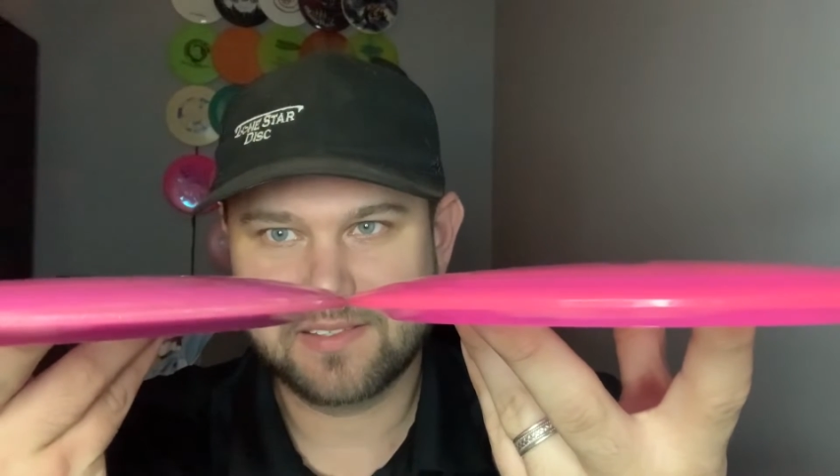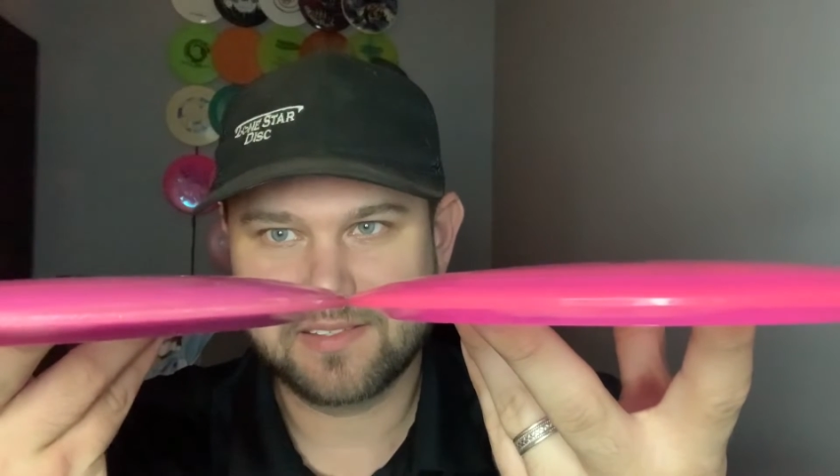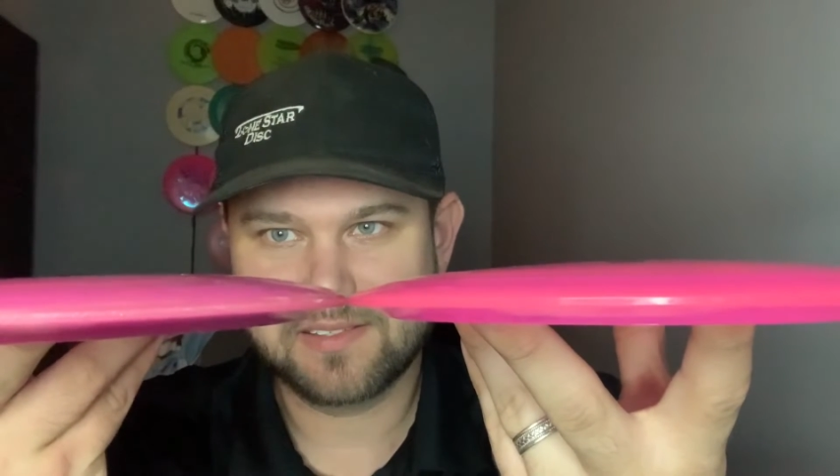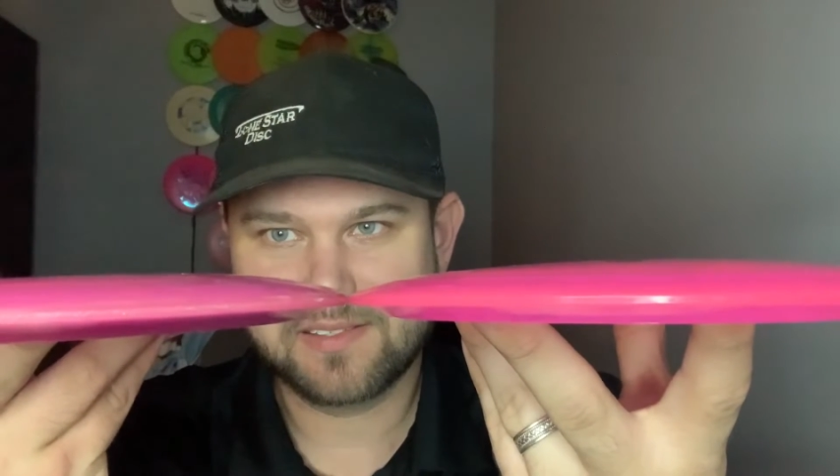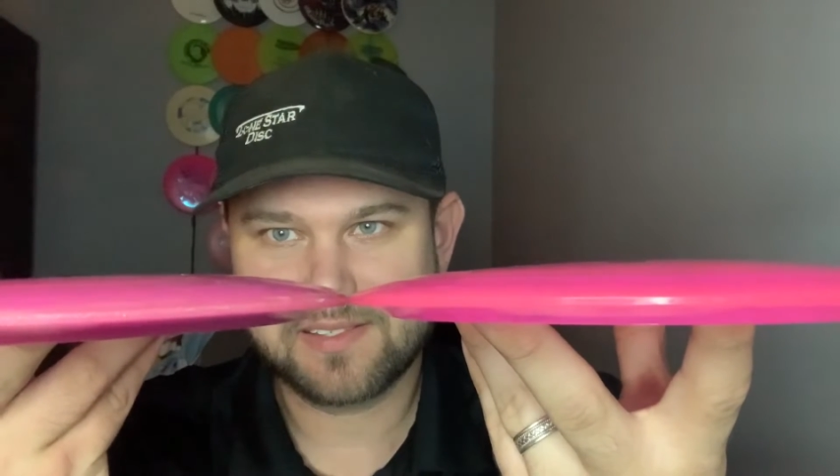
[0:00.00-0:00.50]

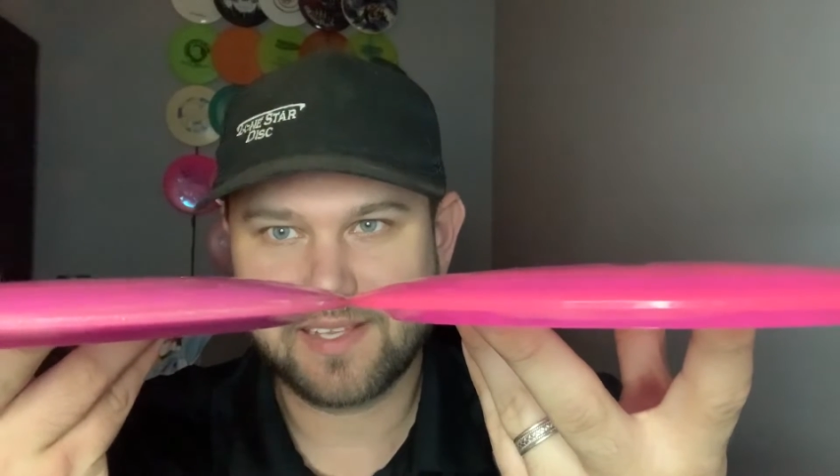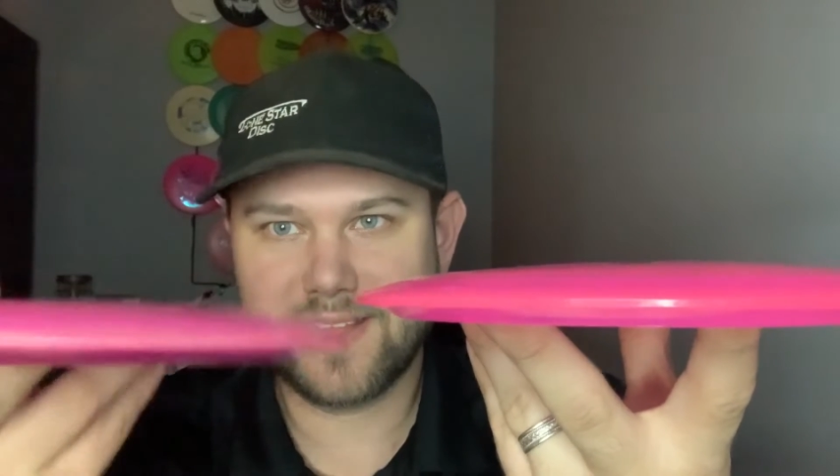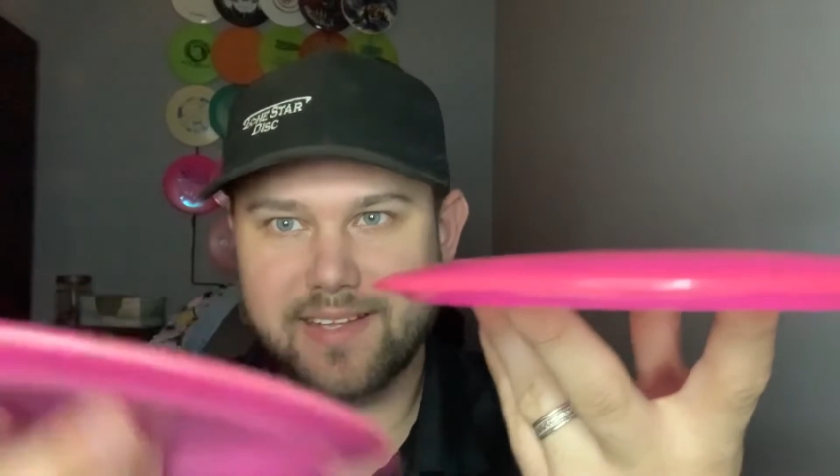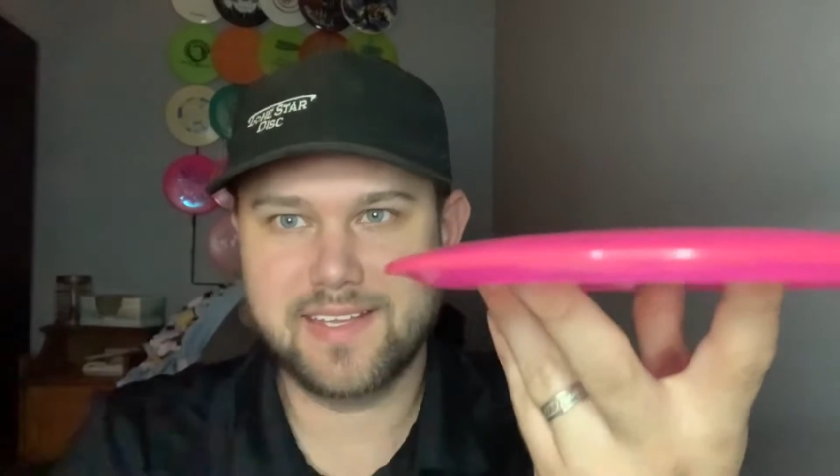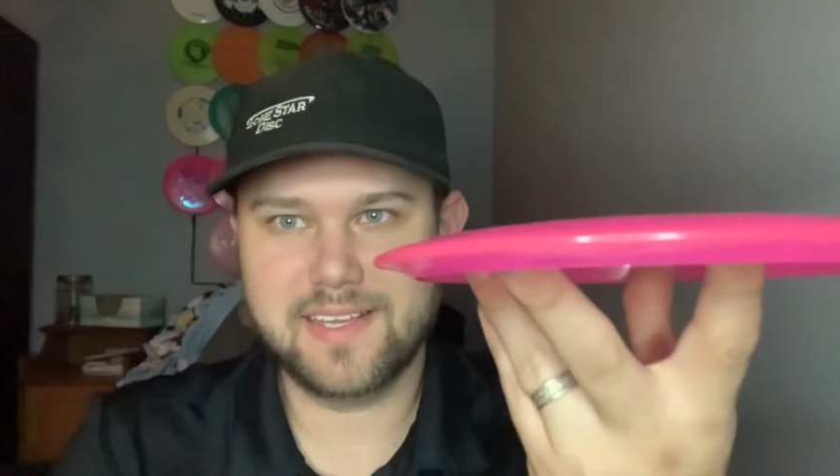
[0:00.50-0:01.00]

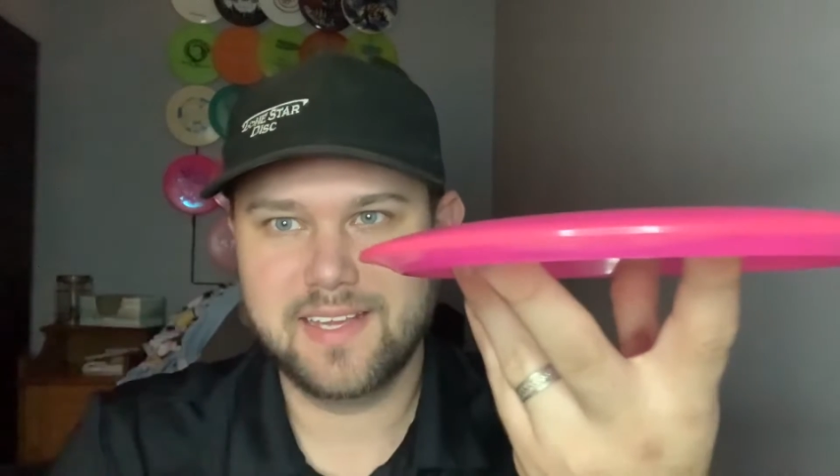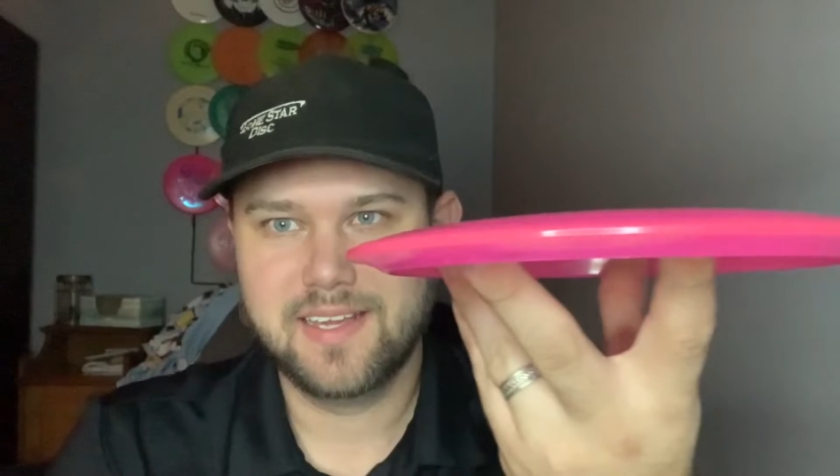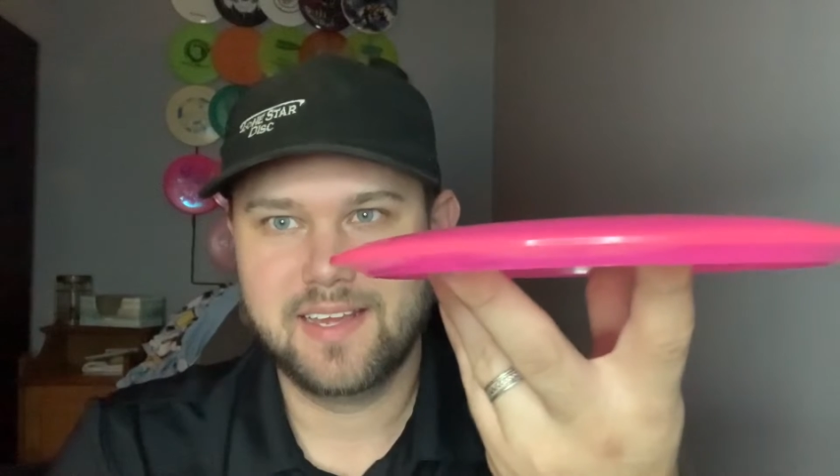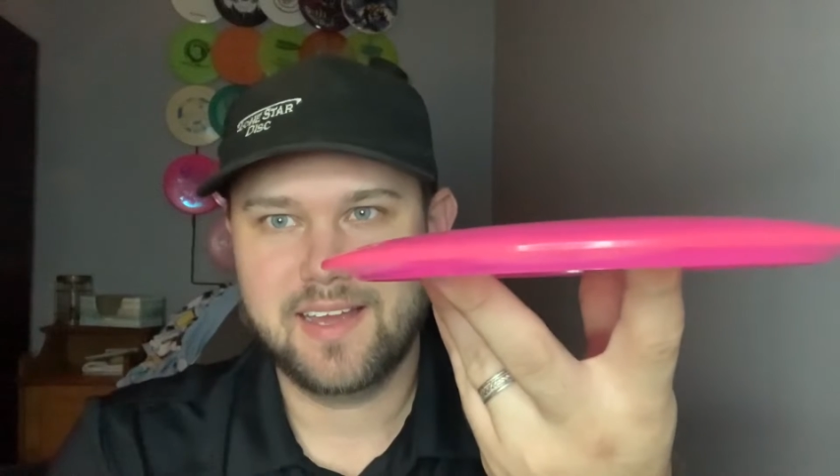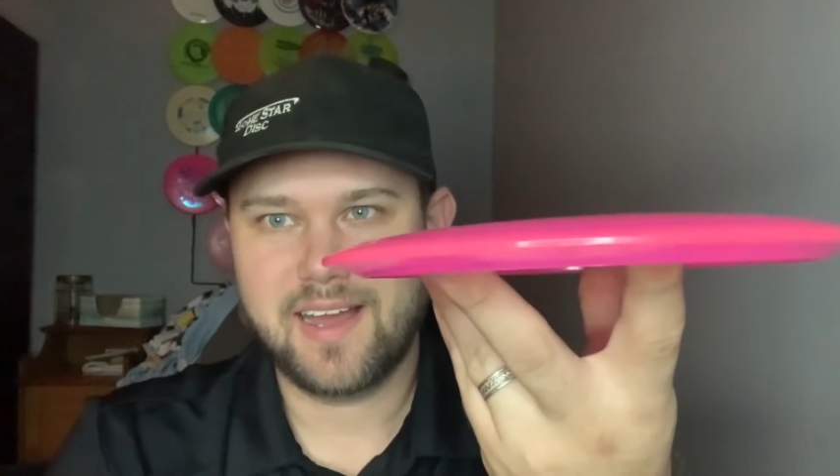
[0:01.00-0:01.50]
slightly
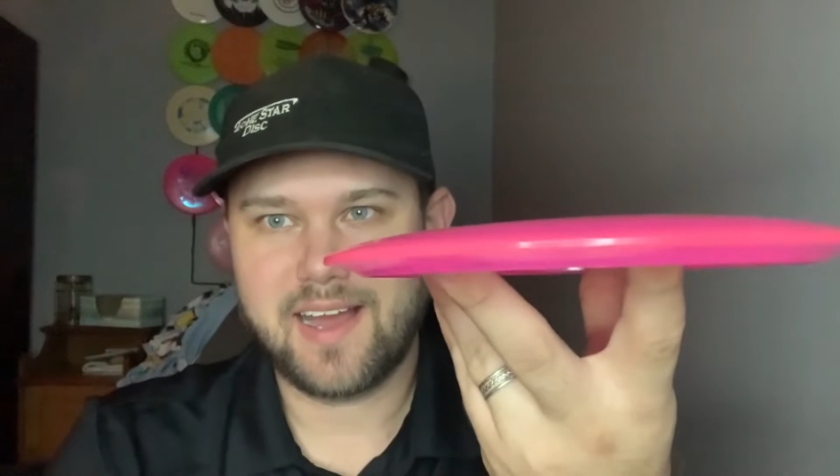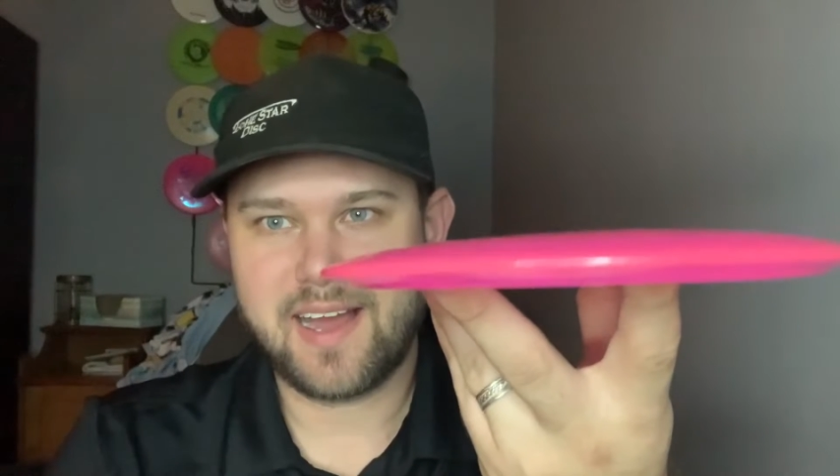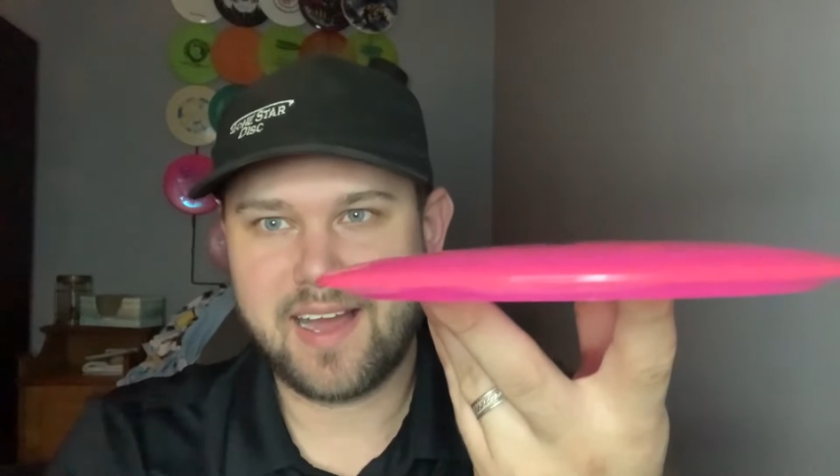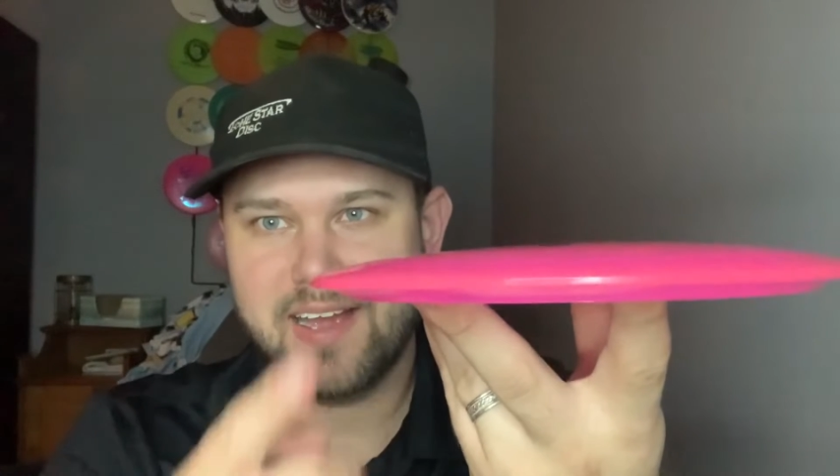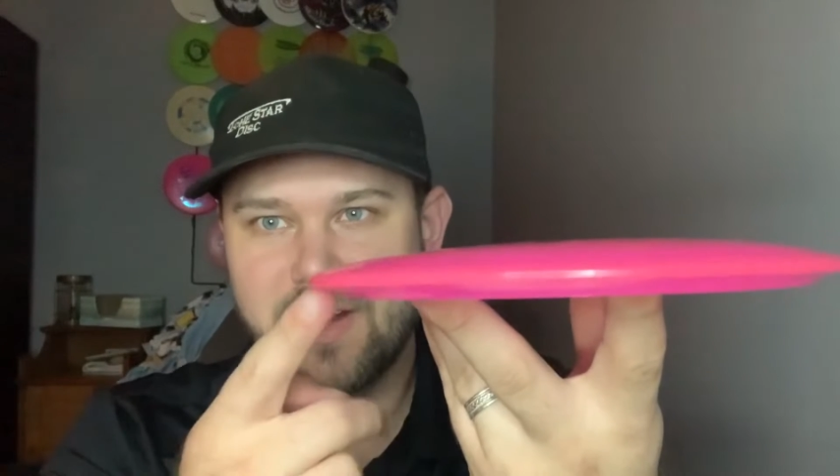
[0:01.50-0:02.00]

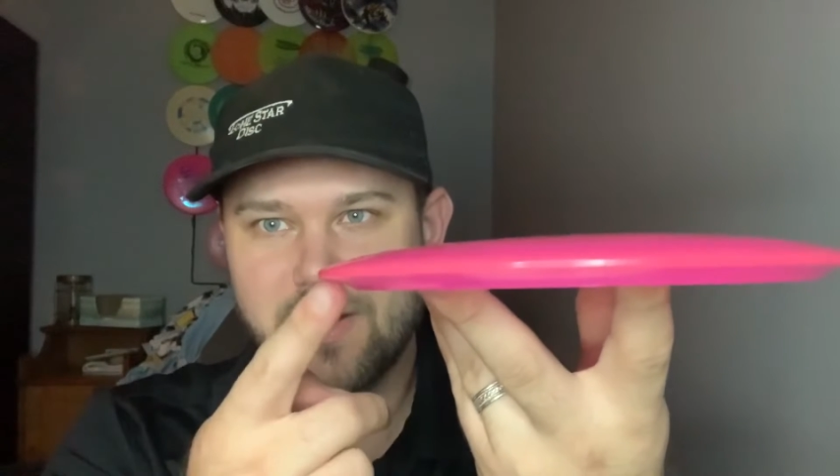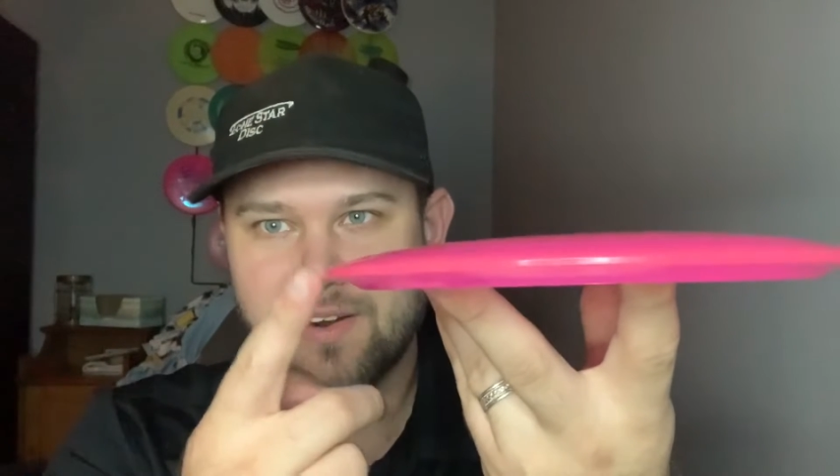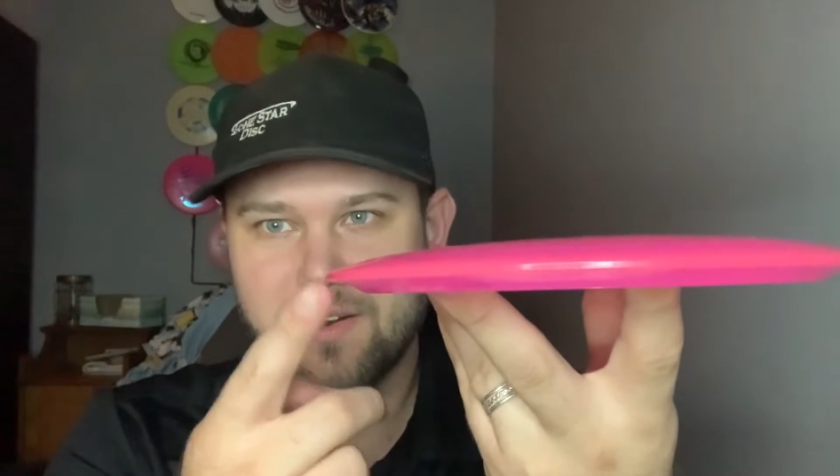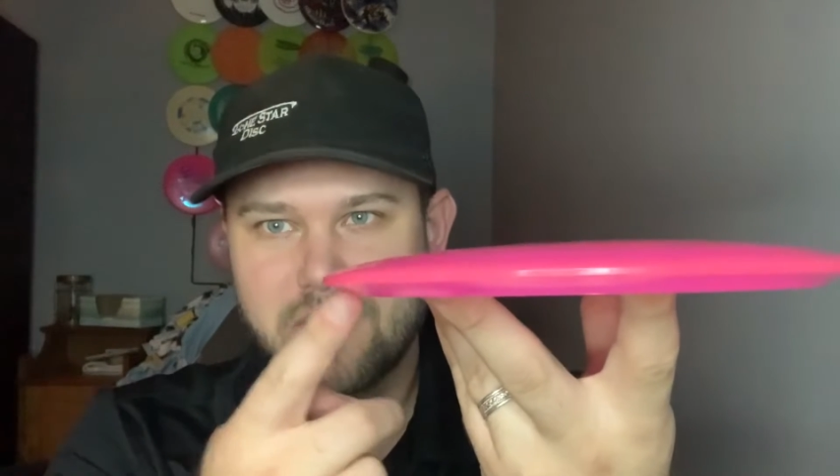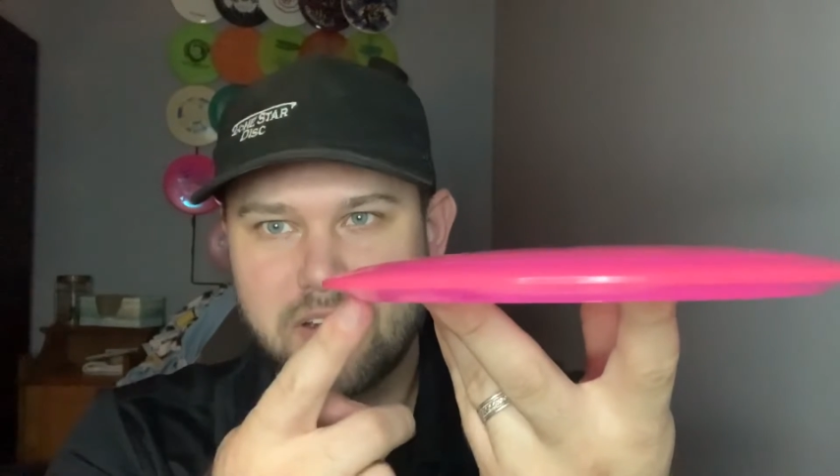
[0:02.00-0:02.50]
higher